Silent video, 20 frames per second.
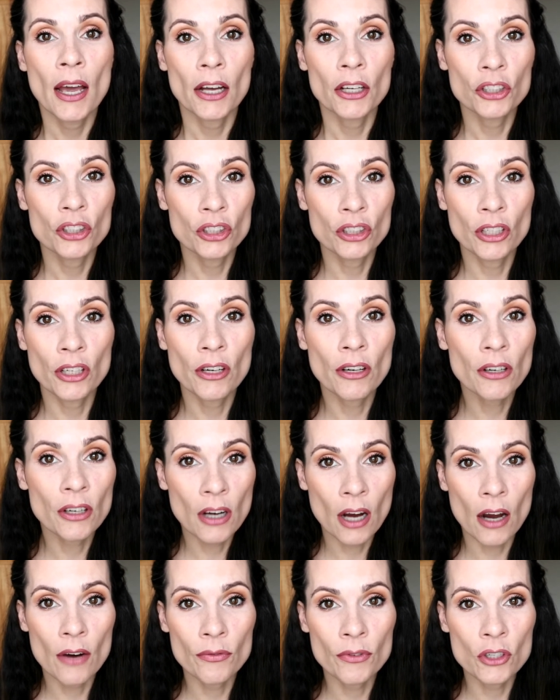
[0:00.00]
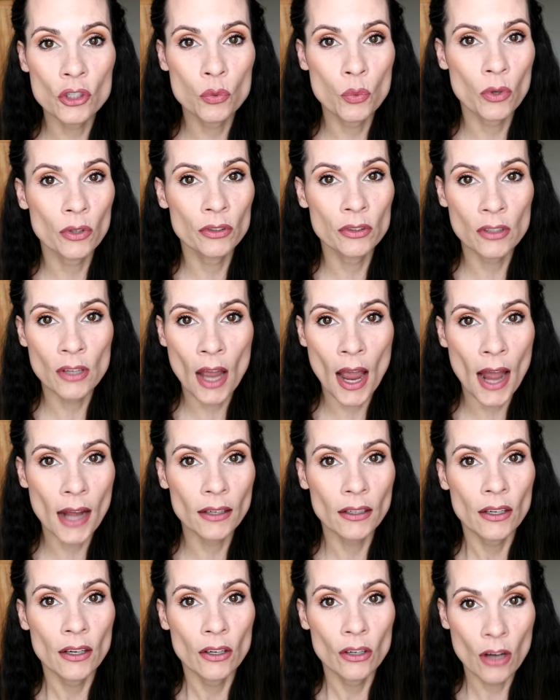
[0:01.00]
a sheer coverage will
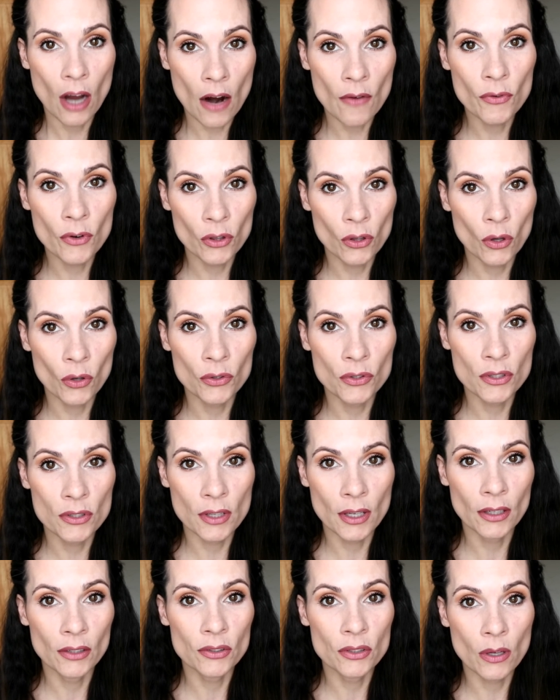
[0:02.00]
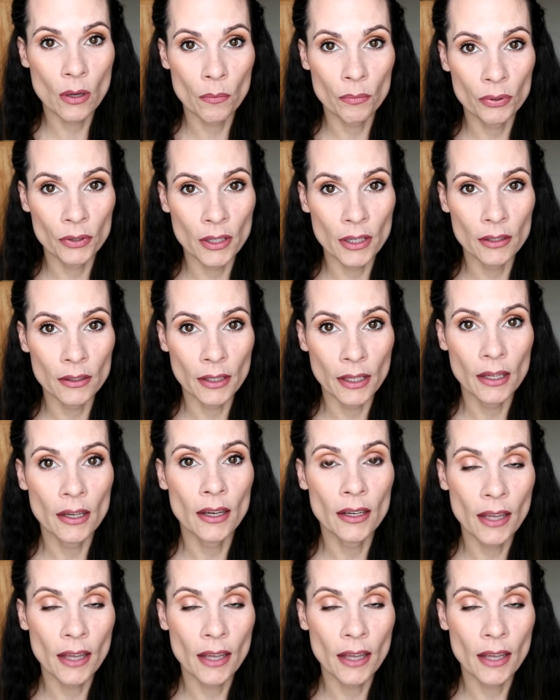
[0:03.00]
not cover those things completely.